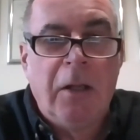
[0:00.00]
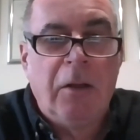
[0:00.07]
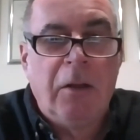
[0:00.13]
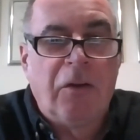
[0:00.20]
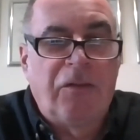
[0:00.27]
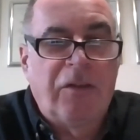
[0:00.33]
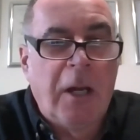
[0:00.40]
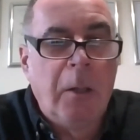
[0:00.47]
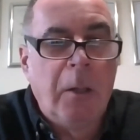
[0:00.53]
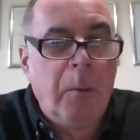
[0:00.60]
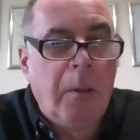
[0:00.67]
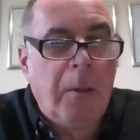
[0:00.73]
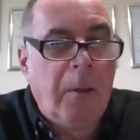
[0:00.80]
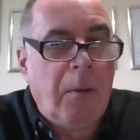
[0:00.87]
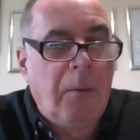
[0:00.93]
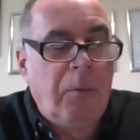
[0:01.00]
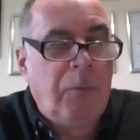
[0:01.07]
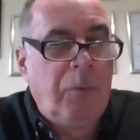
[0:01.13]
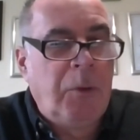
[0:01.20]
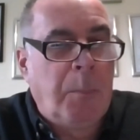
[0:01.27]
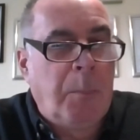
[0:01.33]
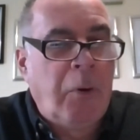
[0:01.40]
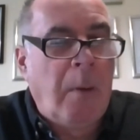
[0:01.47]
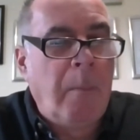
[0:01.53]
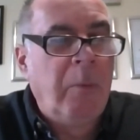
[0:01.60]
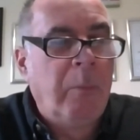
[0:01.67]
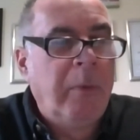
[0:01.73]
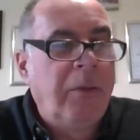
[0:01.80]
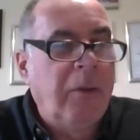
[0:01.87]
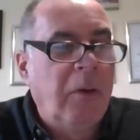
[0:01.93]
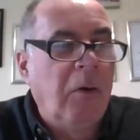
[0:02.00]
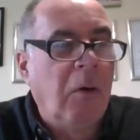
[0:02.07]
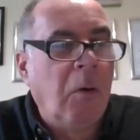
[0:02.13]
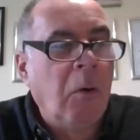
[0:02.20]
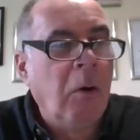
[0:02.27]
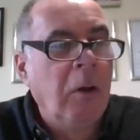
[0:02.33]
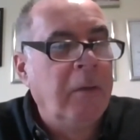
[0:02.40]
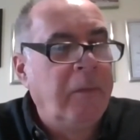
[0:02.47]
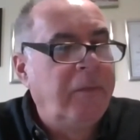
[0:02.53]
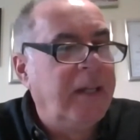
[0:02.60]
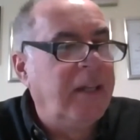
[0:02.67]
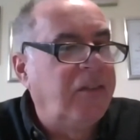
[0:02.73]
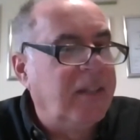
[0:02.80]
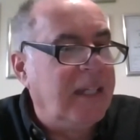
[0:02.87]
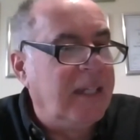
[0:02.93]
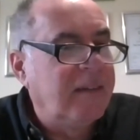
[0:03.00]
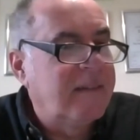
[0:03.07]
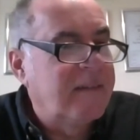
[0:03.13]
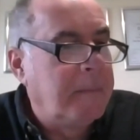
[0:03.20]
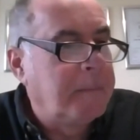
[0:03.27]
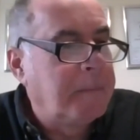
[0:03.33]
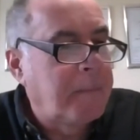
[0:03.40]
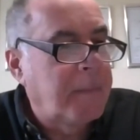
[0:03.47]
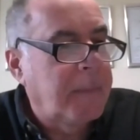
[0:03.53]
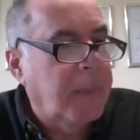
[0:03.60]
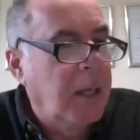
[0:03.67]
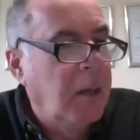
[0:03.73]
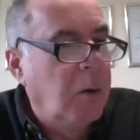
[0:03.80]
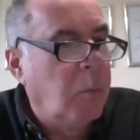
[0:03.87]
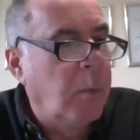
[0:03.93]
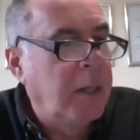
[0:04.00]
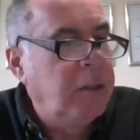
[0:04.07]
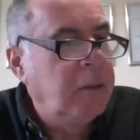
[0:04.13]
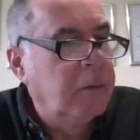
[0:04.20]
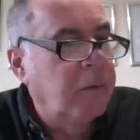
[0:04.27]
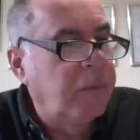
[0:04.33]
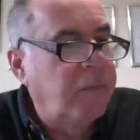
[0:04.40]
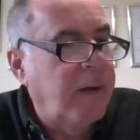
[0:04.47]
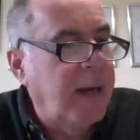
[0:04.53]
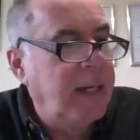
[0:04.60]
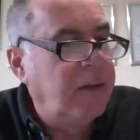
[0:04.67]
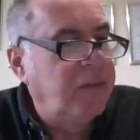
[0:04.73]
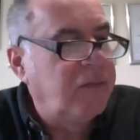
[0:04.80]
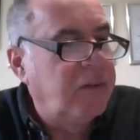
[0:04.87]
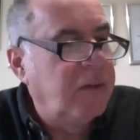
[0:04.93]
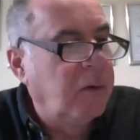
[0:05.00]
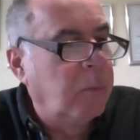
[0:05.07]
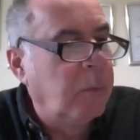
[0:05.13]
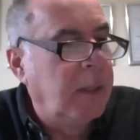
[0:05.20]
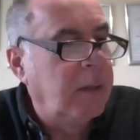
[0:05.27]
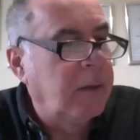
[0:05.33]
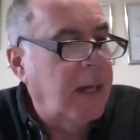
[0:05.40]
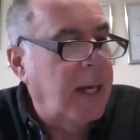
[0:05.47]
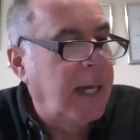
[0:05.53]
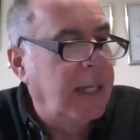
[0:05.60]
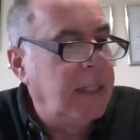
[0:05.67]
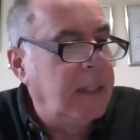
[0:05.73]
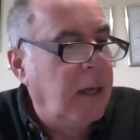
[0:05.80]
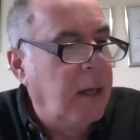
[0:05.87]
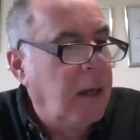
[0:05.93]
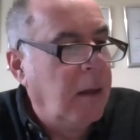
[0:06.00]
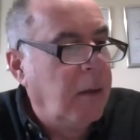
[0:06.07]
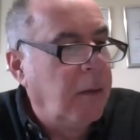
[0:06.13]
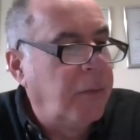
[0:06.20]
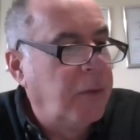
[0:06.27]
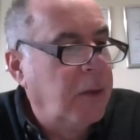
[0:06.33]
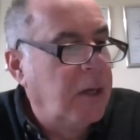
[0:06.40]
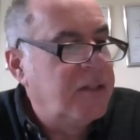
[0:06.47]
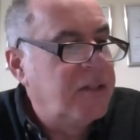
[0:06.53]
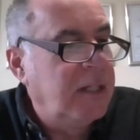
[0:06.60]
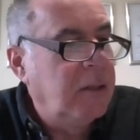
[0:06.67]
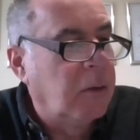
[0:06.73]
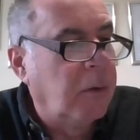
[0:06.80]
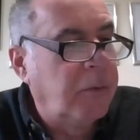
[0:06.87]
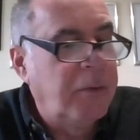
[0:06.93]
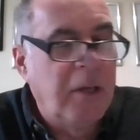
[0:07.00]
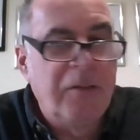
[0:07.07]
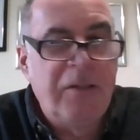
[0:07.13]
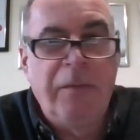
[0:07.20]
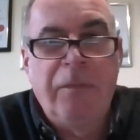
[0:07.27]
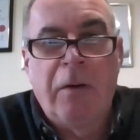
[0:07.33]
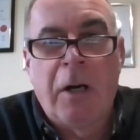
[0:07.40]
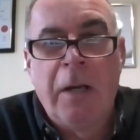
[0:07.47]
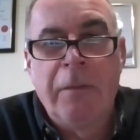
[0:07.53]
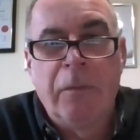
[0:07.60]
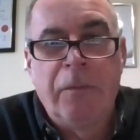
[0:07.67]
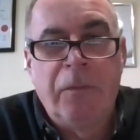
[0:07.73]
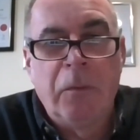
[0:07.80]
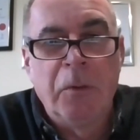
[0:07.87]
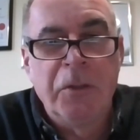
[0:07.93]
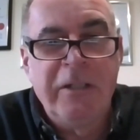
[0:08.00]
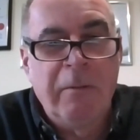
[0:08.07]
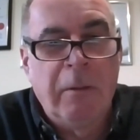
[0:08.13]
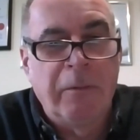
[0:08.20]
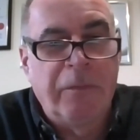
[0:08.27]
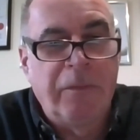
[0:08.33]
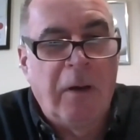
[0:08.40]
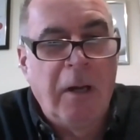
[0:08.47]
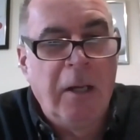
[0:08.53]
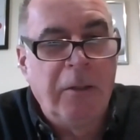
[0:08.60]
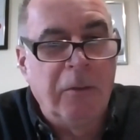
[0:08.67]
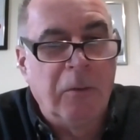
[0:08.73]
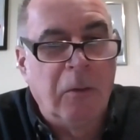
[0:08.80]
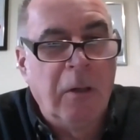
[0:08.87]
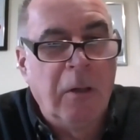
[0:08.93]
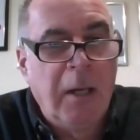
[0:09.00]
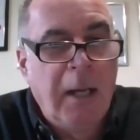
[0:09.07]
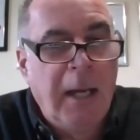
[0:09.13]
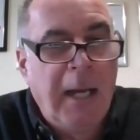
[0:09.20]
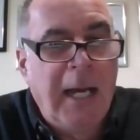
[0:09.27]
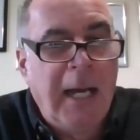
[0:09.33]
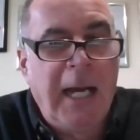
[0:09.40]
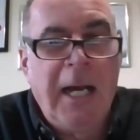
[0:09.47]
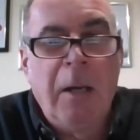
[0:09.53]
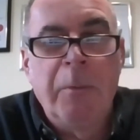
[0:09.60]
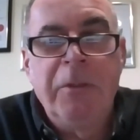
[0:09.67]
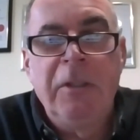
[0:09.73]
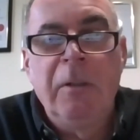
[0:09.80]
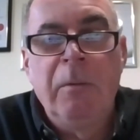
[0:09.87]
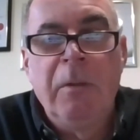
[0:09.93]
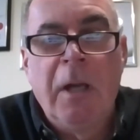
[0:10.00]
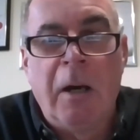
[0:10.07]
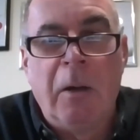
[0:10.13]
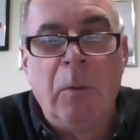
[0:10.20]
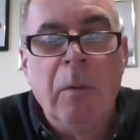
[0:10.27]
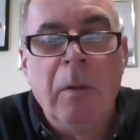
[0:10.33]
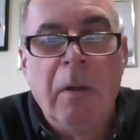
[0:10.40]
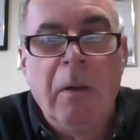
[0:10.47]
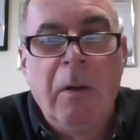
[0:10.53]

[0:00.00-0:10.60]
So the problem with all of this is, when you're faced with a 30 or 35 or 40-year-old fire door, how do you know